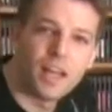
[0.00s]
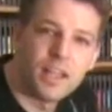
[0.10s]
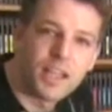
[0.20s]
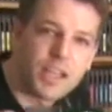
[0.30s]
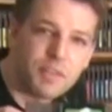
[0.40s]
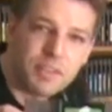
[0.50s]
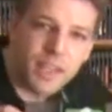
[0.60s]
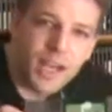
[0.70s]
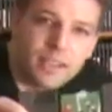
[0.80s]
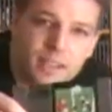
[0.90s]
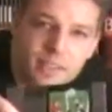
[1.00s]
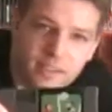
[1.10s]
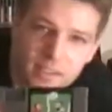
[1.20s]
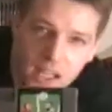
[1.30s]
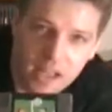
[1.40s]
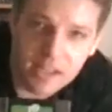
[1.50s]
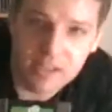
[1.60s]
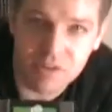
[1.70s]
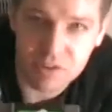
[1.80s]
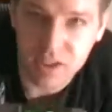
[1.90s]
Now the reason I got this lot
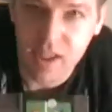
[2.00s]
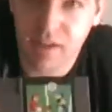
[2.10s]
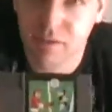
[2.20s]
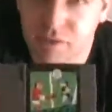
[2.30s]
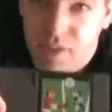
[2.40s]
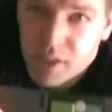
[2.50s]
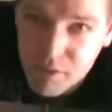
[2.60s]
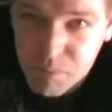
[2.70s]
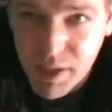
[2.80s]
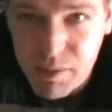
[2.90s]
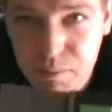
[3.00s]
is there's a lot of black